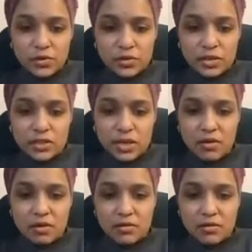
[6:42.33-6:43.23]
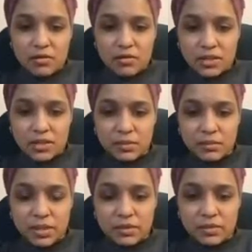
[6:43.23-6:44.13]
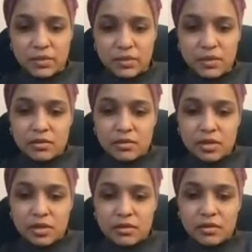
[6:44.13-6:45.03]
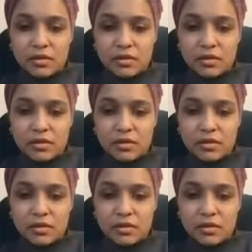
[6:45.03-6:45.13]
that this area is getting bigger and thicker.